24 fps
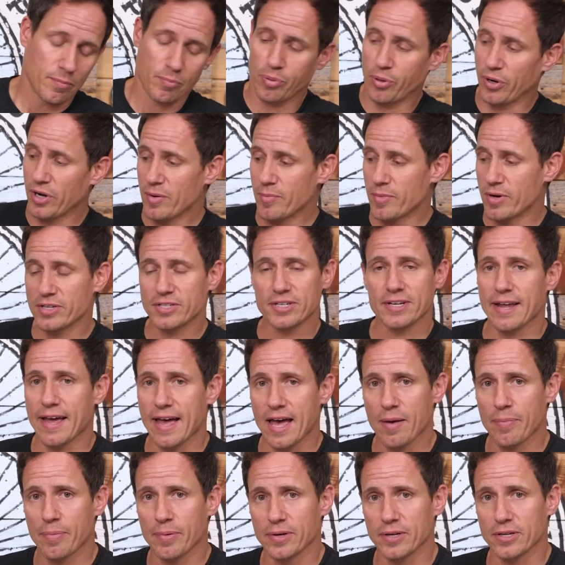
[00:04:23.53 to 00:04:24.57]
Pretty much it
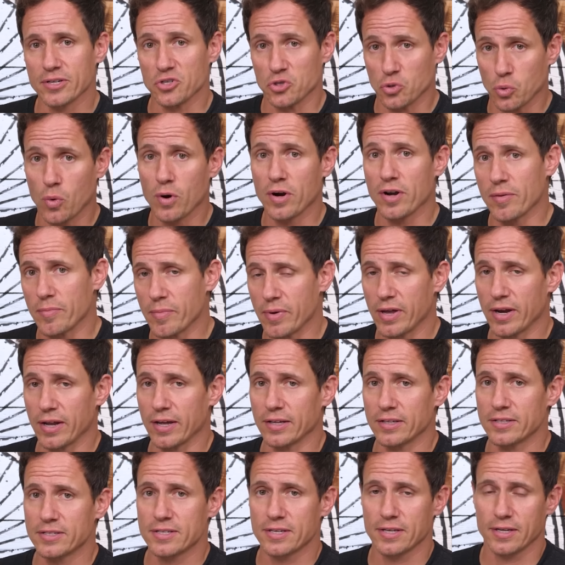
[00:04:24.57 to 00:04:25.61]
happened in 20
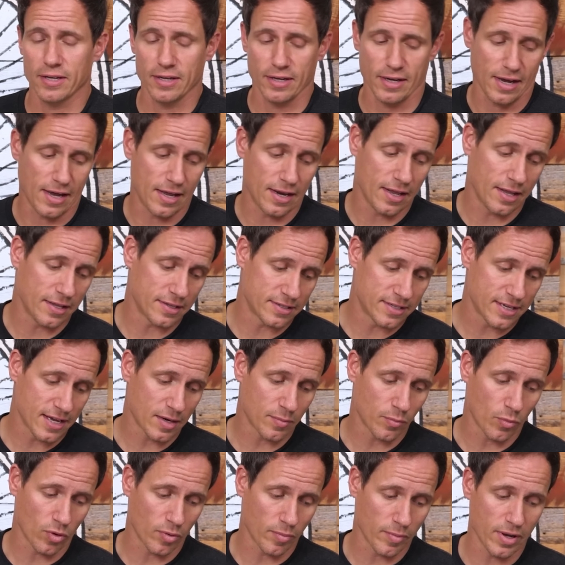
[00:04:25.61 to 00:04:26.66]
minutes. And then
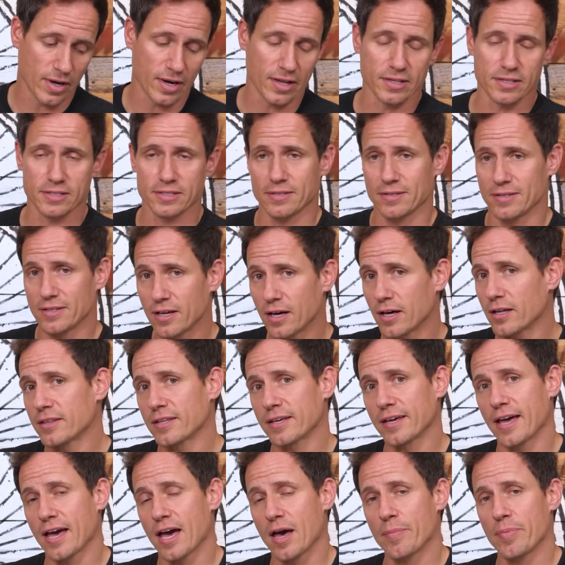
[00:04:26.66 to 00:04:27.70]
10 more minutes,
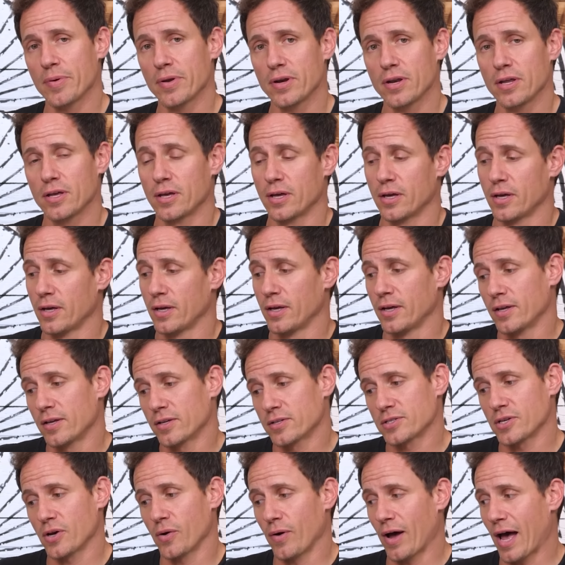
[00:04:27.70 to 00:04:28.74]
nothing happened.
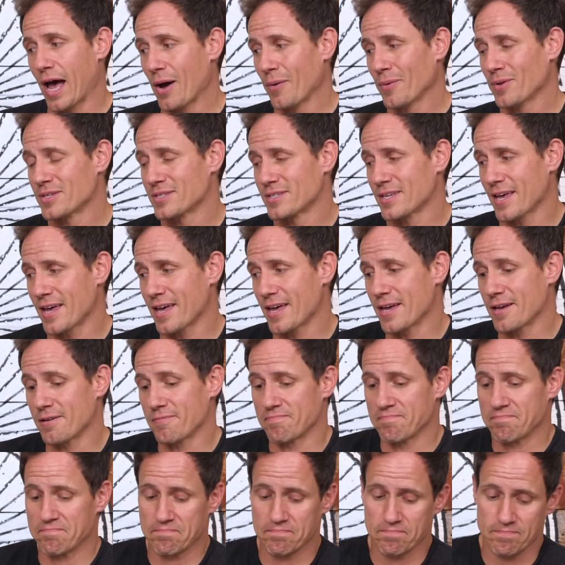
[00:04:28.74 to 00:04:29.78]
So I would say
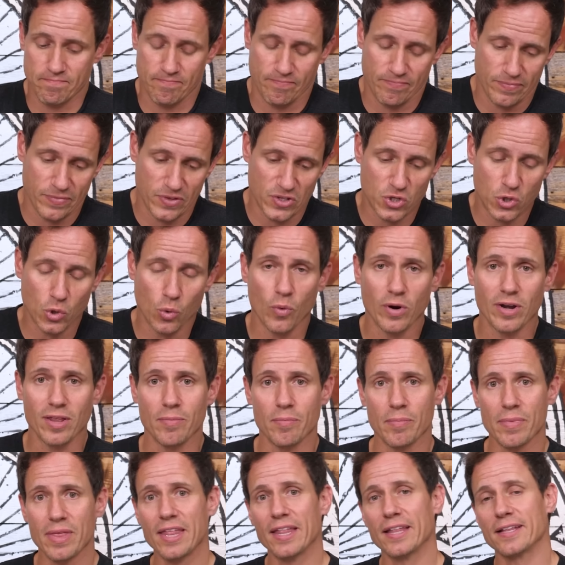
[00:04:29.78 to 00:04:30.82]
20
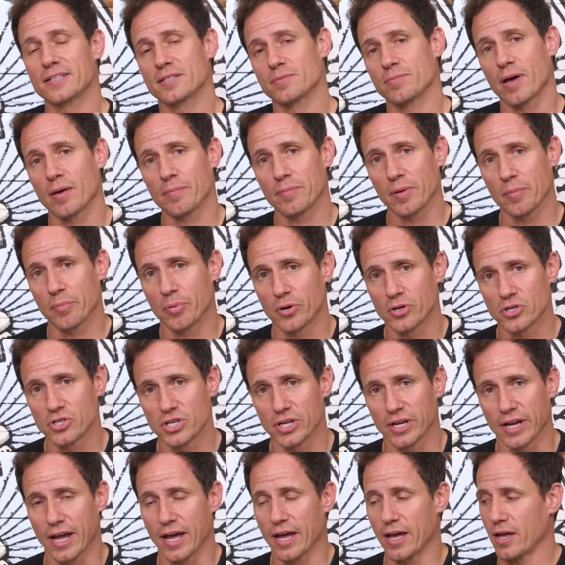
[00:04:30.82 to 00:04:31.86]
minutes might be
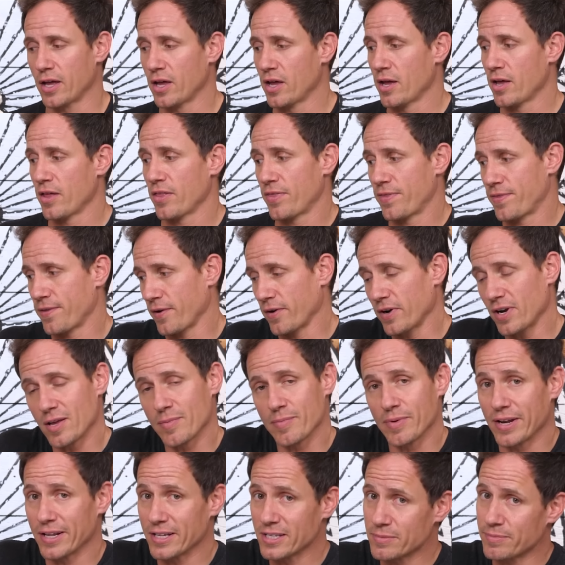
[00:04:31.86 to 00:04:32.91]
pushing it. 30
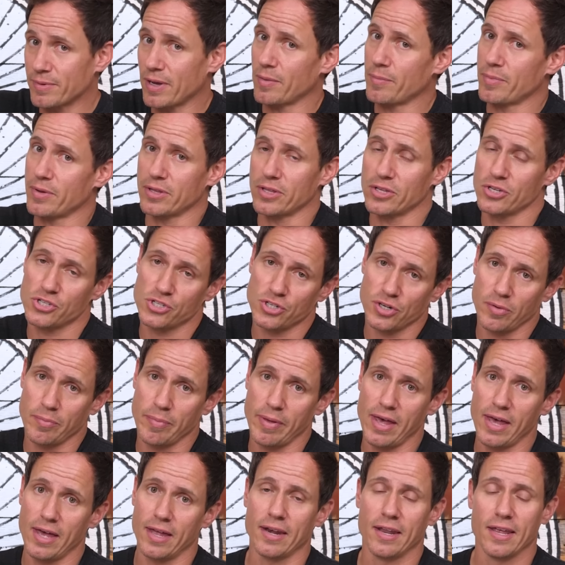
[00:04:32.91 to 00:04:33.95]
minutes might be the sure
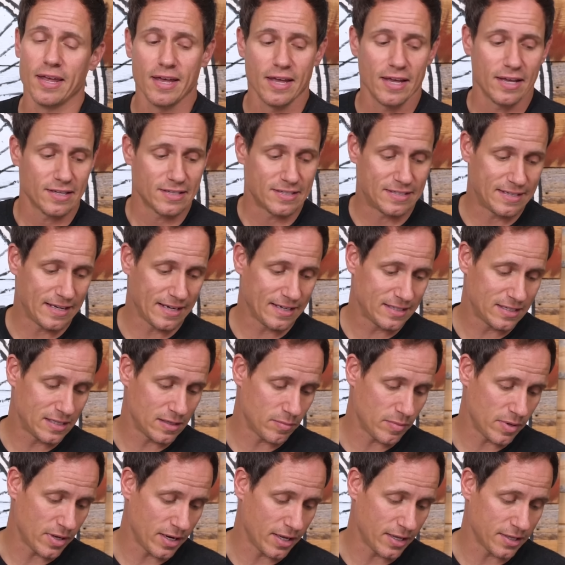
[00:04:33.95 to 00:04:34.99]
bet. 60
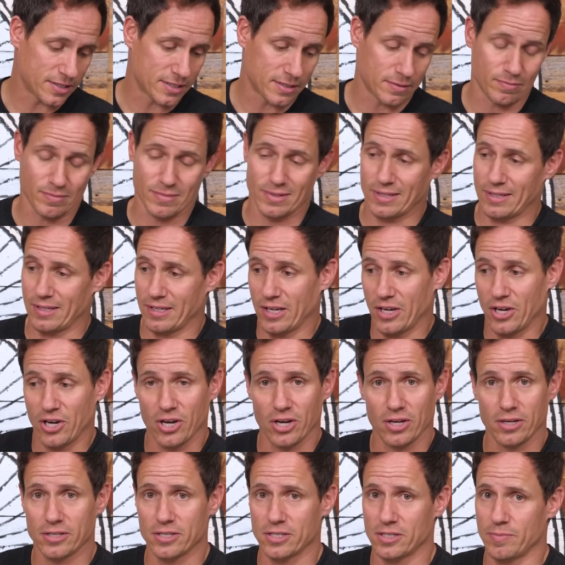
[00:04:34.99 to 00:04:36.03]
minutes
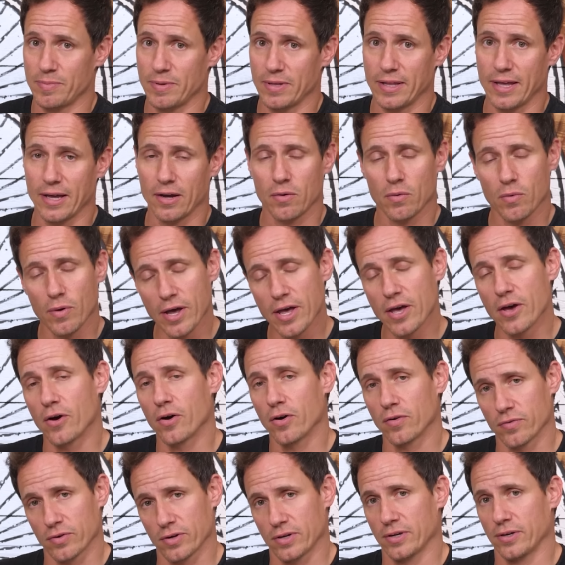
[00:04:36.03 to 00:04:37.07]
could just be like way
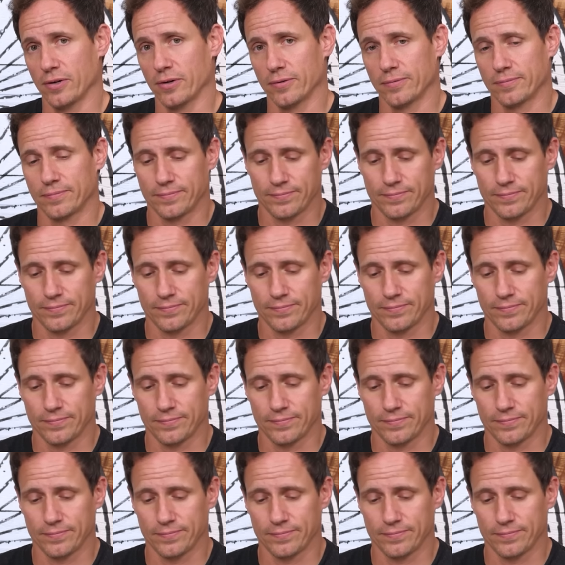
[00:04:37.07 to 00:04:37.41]
overkill.